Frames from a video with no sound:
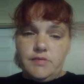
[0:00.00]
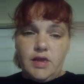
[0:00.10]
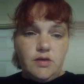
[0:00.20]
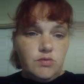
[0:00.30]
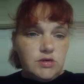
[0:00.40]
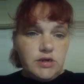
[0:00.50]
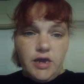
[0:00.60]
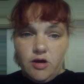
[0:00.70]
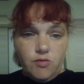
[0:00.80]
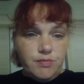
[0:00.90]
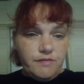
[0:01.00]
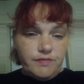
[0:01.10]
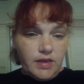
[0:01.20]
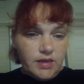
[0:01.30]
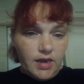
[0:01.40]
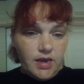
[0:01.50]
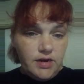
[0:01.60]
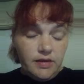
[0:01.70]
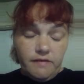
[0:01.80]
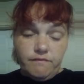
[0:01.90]
anyone to help if they
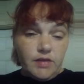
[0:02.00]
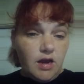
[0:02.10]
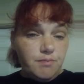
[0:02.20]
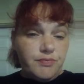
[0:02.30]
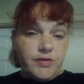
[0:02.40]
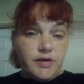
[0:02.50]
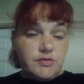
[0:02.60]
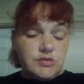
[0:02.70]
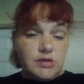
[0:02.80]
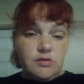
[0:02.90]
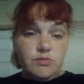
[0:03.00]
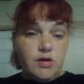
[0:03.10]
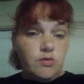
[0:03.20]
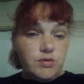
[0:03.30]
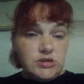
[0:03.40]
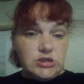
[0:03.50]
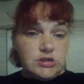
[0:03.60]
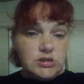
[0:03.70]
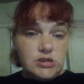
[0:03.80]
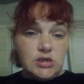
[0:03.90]
can. If not, prayers and well
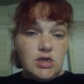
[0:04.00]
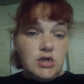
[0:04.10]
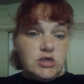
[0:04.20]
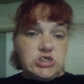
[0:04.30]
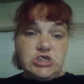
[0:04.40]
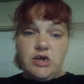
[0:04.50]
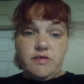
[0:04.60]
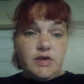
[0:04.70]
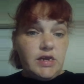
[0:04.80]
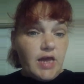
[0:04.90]
wishes, sharing it